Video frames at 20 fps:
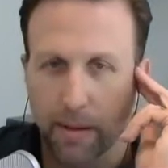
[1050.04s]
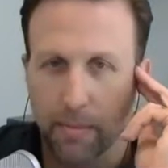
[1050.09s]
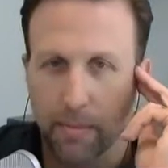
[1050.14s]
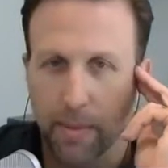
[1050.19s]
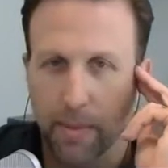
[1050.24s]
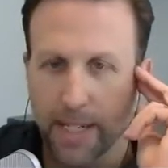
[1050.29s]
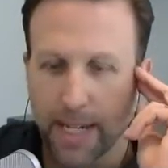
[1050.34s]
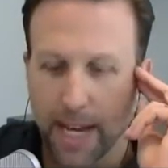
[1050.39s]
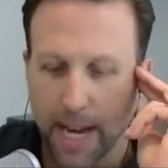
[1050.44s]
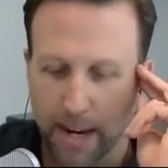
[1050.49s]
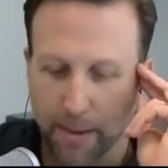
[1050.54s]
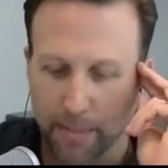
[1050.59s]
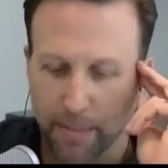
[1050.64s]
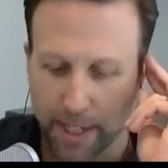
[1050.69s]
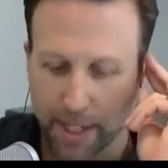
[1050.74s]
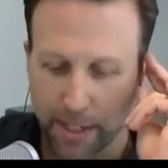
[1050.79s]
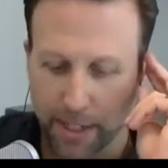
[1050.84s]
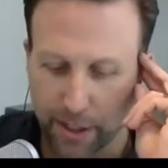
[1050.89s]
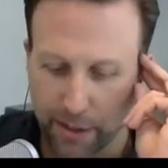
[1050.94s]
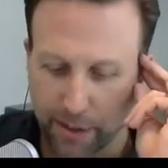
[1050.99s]
My
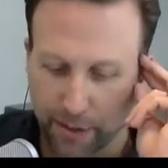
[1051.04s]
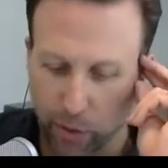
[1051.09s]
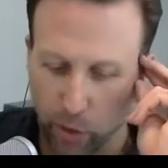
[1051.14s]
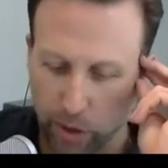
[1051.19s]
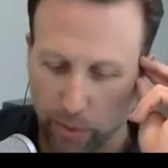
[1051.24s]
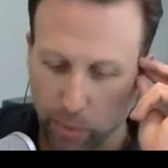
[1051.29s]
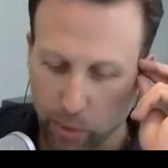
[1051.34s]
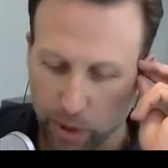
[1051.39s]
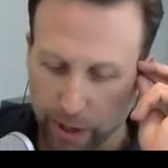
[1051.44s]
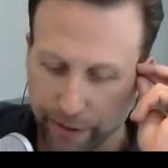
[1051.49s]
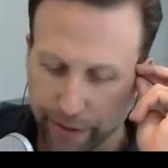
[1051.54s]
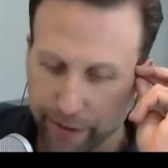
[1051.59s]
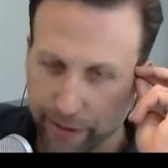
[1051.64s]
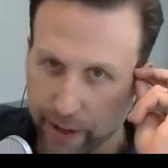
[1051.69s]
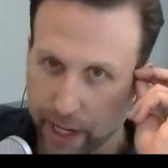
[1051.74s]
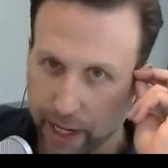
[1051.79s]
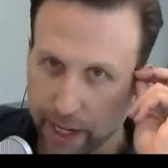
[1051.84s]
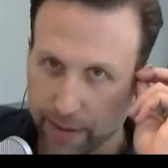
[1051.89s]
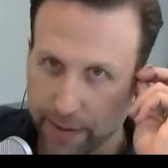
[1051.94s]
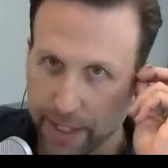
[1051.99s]
database is 4.5
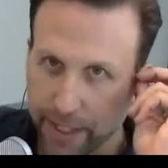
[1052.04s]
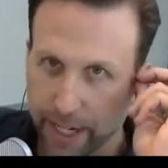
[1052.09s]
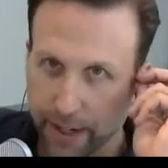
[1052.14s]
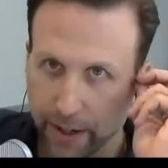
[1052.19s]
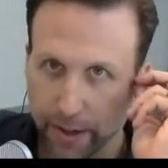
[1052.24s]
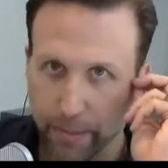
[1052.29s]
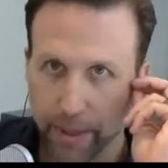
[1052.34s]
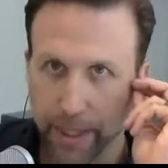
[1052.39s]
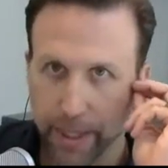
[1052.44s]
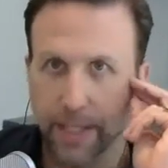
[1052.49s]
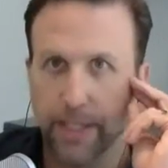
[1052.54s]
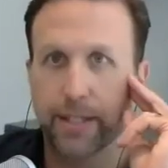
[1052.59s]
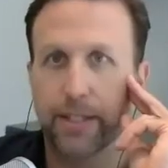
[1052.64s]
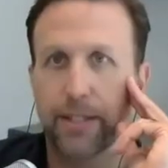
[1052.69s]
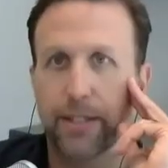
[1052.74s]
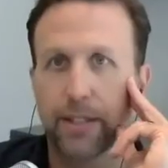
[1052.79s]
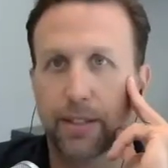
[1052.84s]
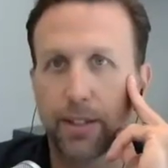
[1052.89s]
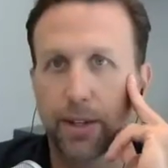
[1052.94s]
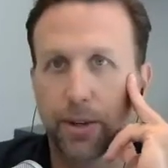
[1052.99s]

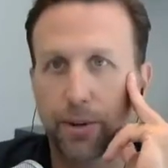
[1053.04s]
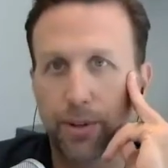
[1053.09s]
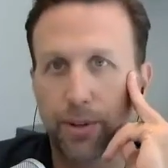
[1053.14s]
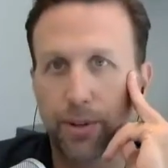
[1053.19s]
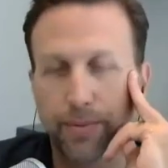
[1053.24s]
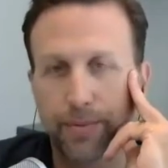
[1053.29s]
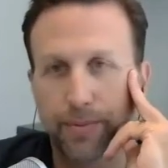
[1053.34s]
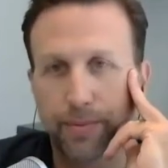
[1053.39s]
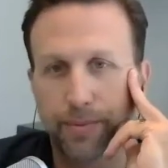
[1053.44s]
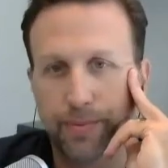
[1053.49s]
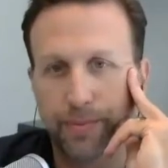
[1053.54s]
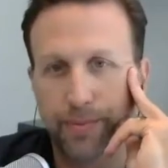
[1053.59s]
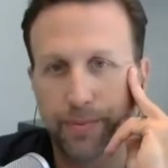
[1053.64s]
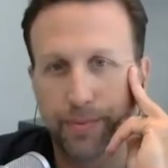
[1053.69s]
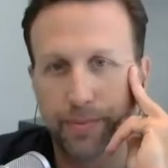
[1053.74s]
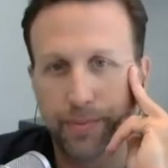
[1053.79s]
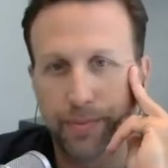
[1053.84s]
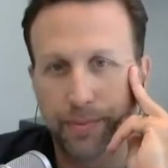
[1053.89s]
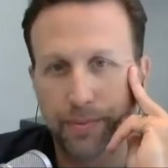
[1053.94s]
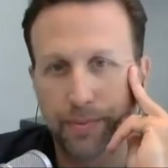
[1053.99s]
terabytes total.
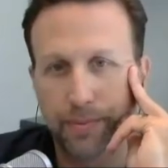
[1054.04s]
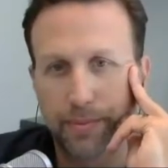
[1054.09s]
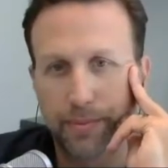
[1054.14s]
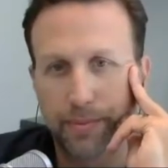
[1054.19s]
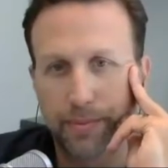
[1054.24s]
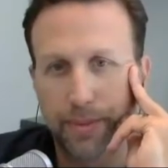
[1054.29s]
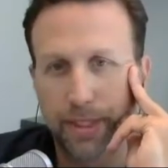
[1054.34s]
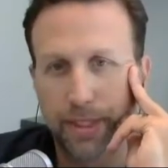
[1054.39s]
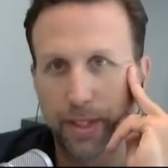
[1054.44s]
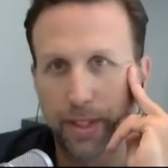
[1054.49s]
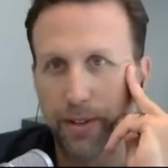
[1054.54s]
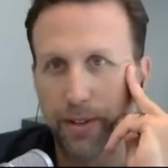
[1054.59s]
So